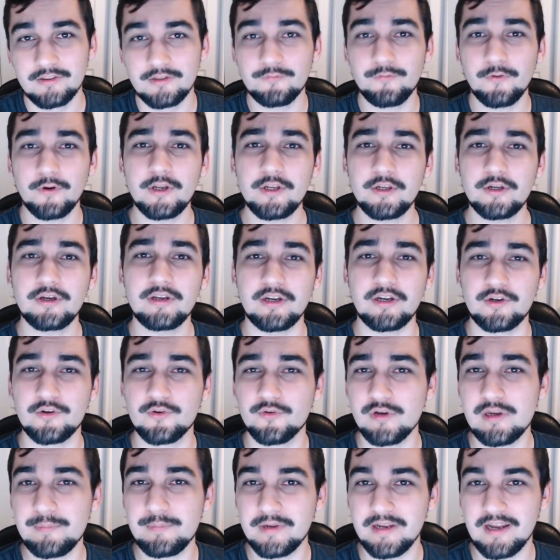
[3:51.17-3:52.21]
They're very good at
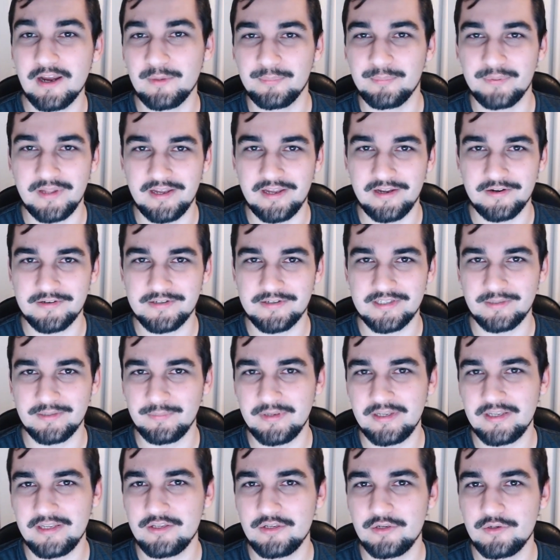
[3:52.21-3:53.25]
creeping out players and
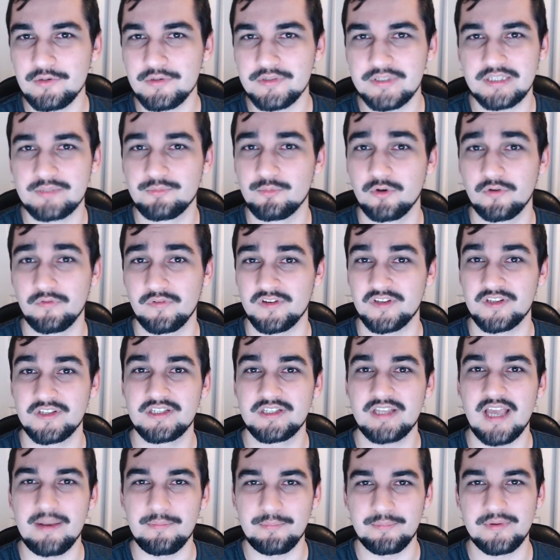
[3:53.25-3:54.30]
being used as more of a
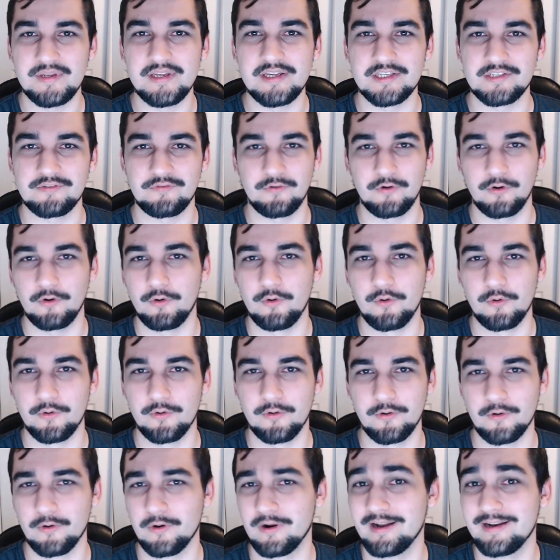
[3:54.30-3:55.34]
set piece for a
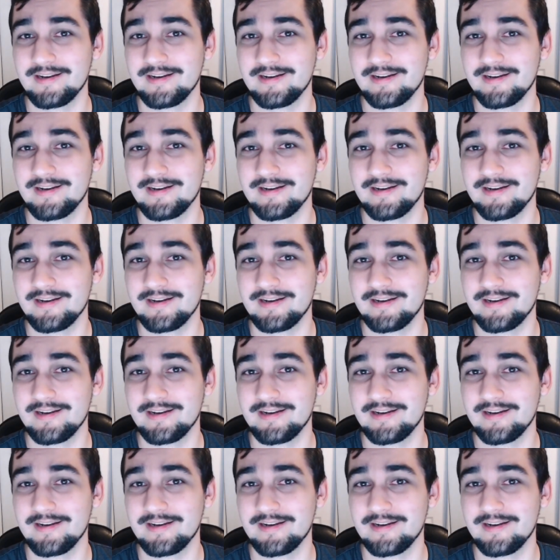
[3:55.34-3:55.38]
horror or